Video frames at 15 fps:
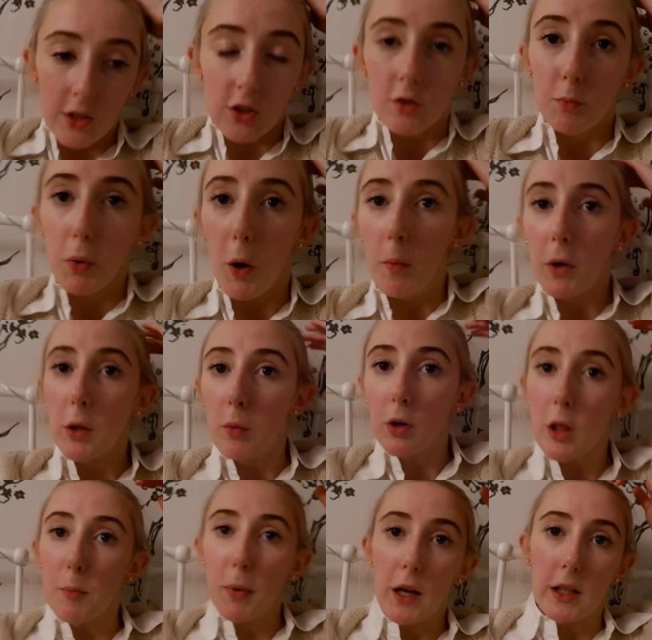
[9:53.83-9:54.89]
It's probably one
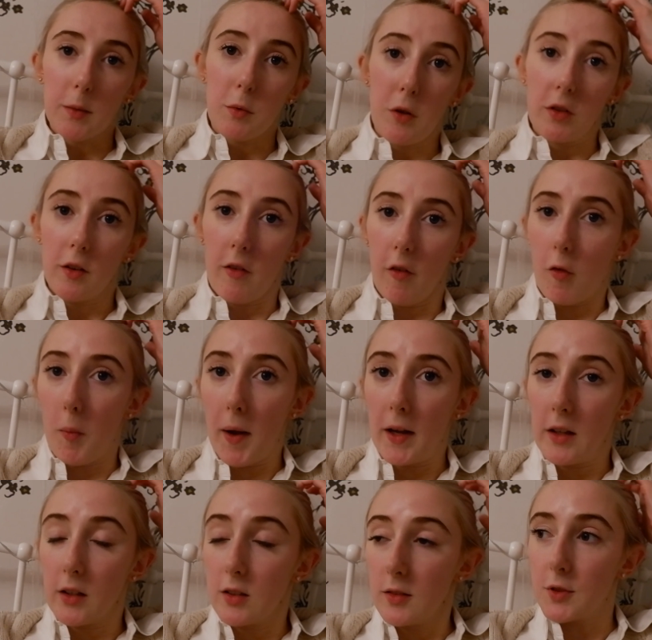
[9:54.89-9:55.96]
of the best moves I've ever
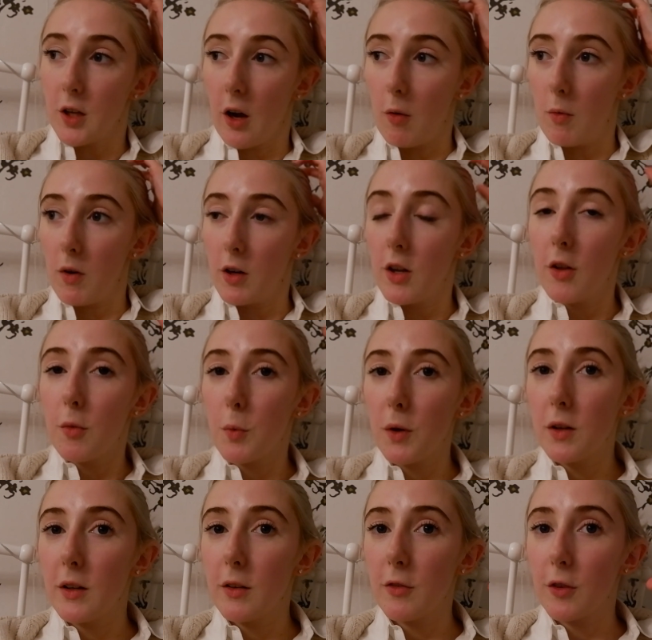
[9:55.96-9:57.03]
made. So, I know
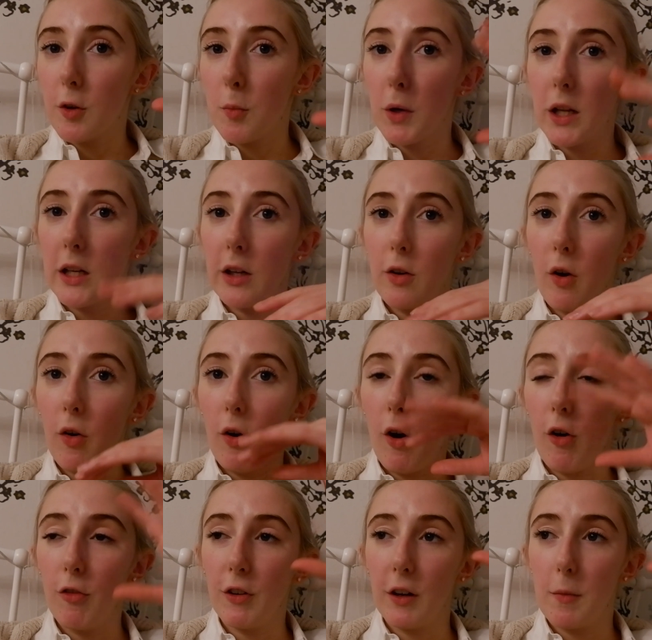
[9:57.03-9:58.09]
we've completely gone
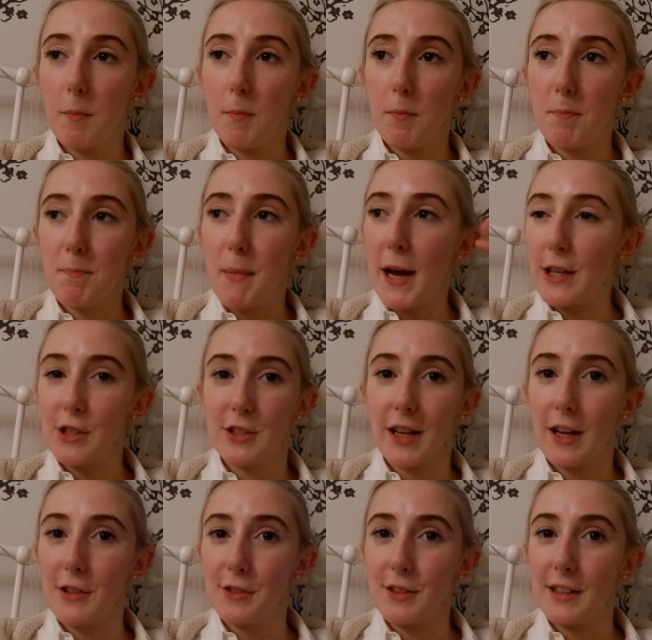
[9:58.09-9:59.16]
off on a major
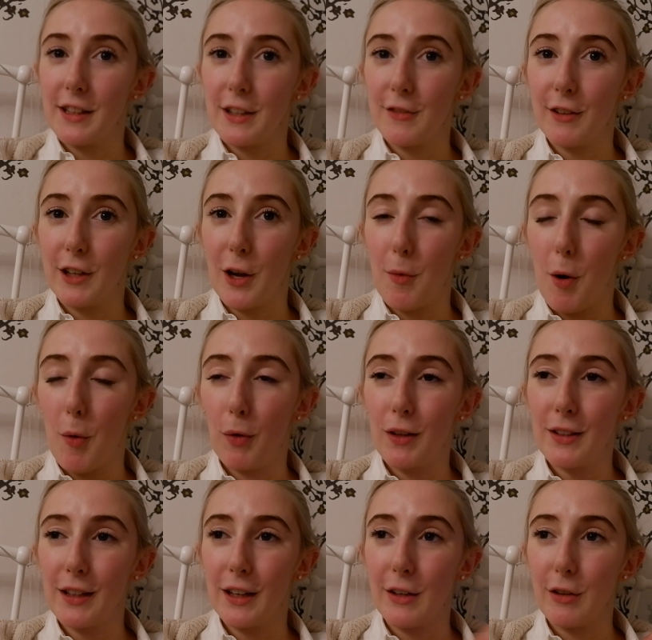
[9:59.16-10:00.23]
tangent in this video, but I
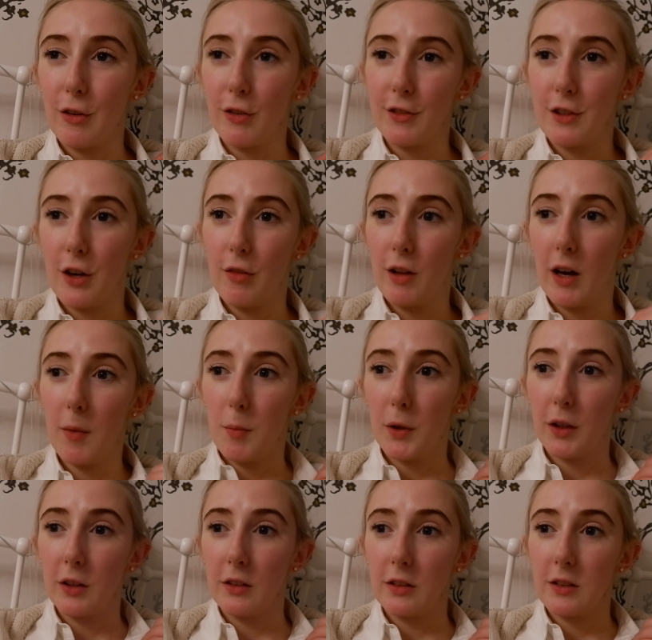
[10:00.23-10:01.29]
wanted to let you guys know that,
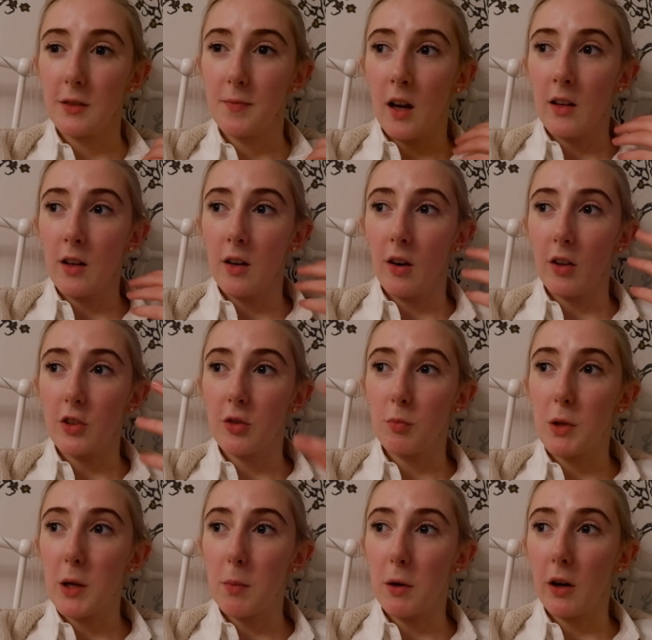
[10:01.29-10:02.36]
because I know, like, some
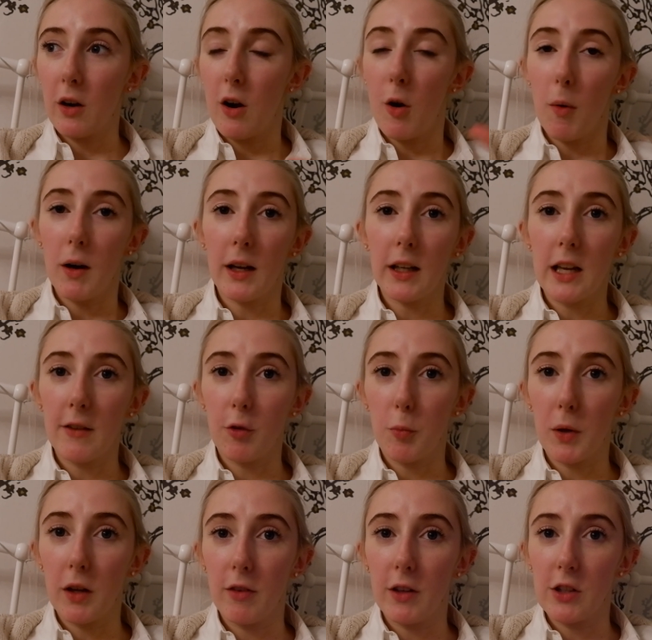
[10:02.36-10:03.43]
people are like, oh, I could never
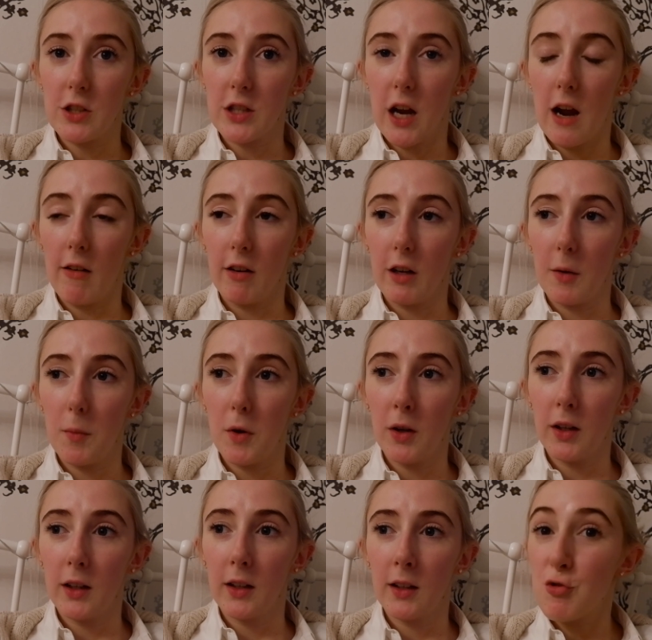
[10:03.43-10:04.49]
a vegetarian. I'm
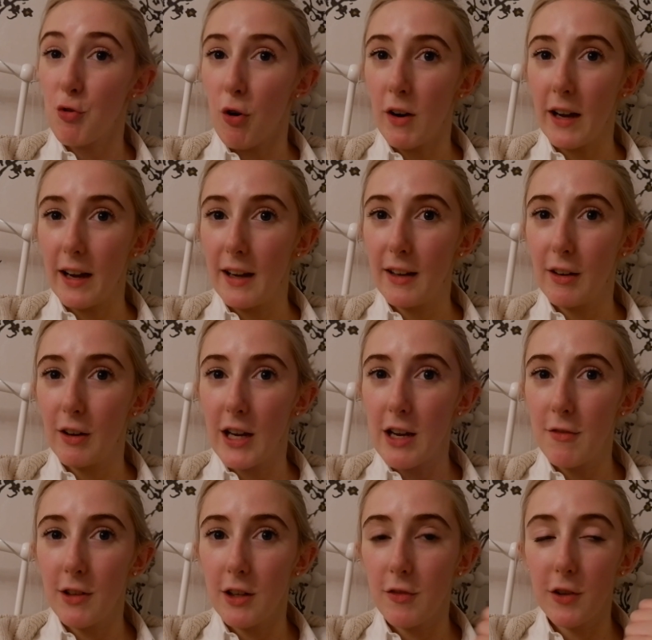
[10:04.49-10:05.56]
like, try it. Like,
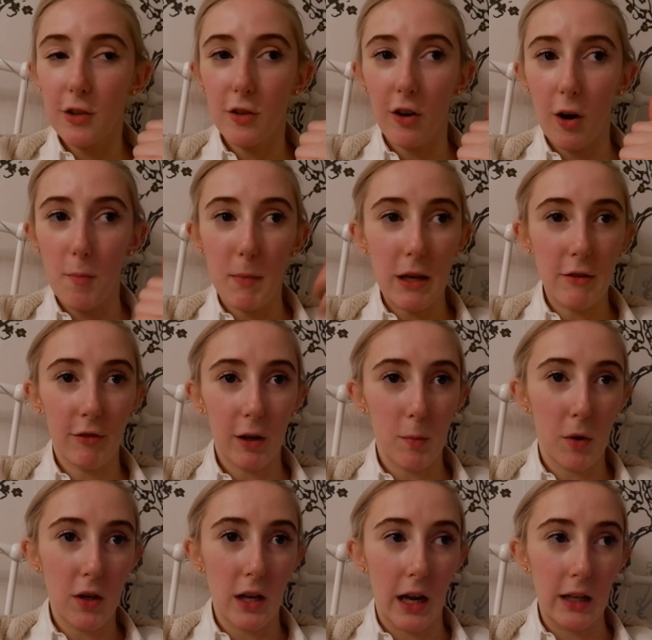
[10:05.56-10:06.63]
even if you do, like, meat-free
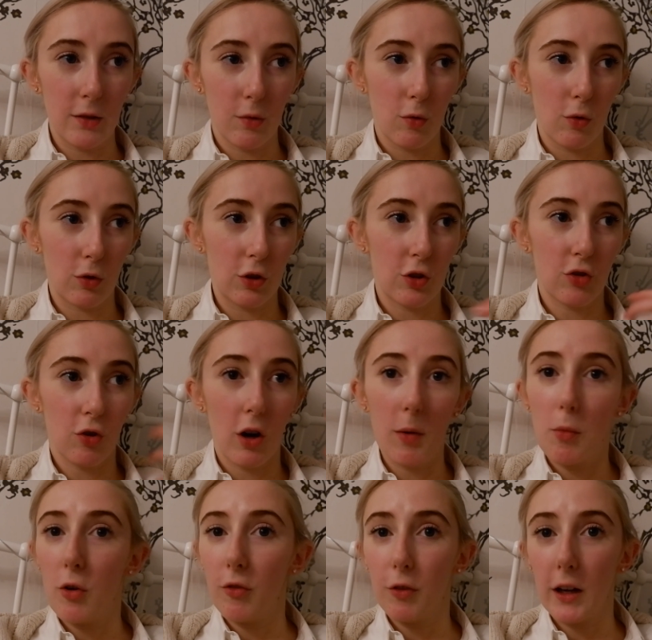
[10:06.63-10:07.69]
Mondays, or just try
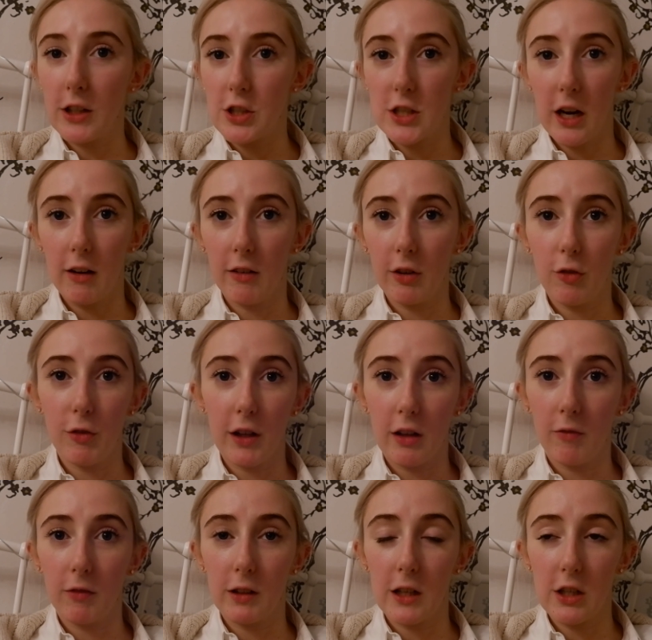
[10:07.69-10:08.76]
more vegetarian or
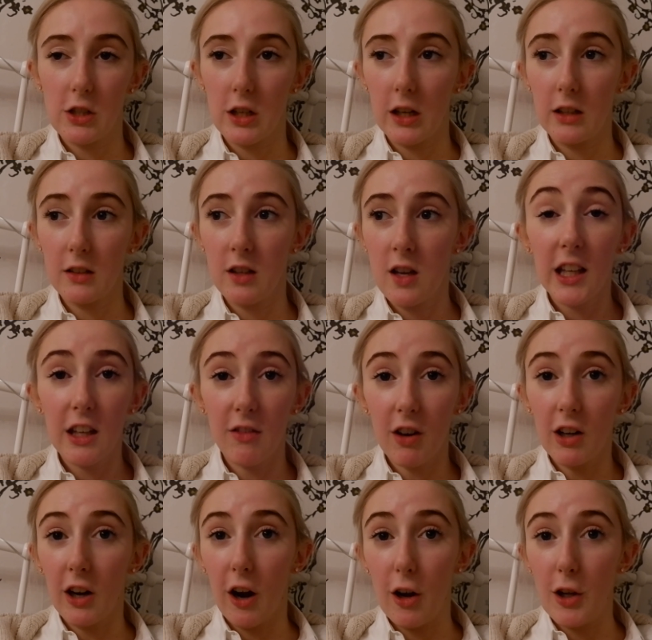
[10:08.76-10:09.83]
vegan dishes, give it
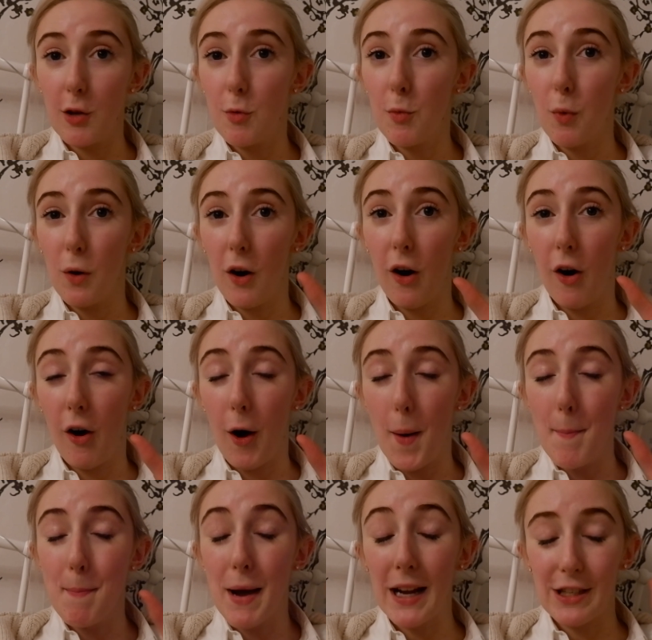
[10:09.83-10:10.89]
a go. You
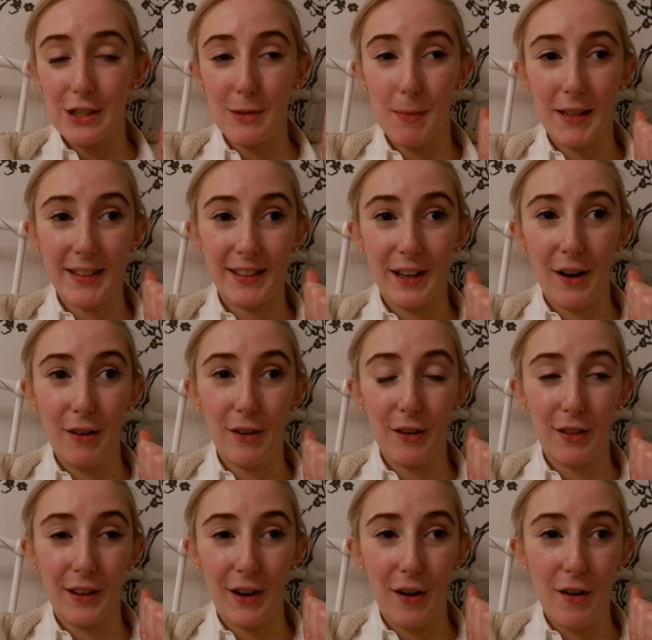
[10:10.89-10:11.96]
are majorly missing out.
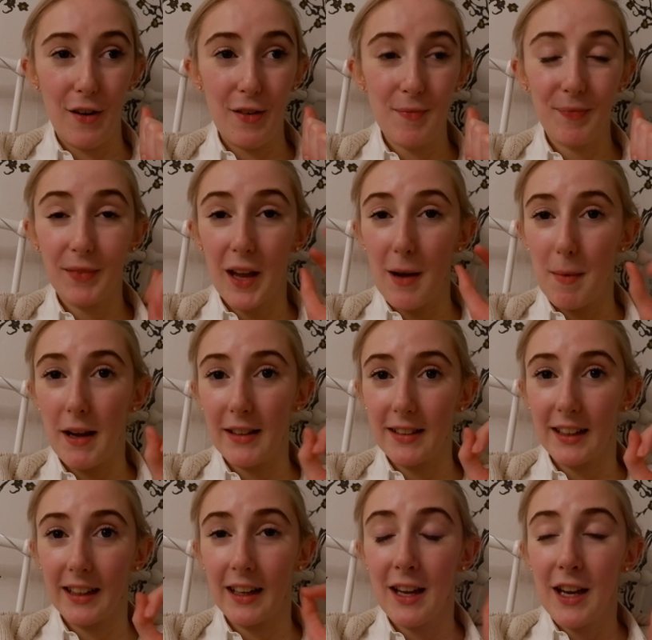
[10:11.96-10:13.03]
Like, they are
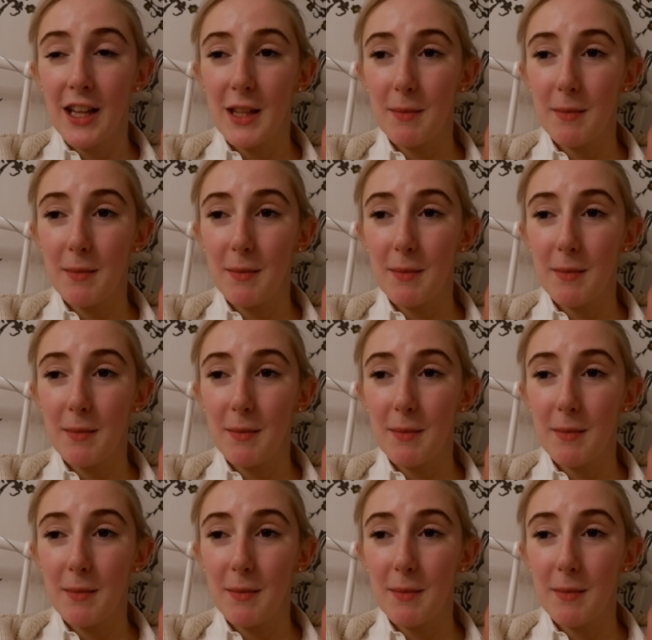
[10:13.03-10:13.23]
amazing.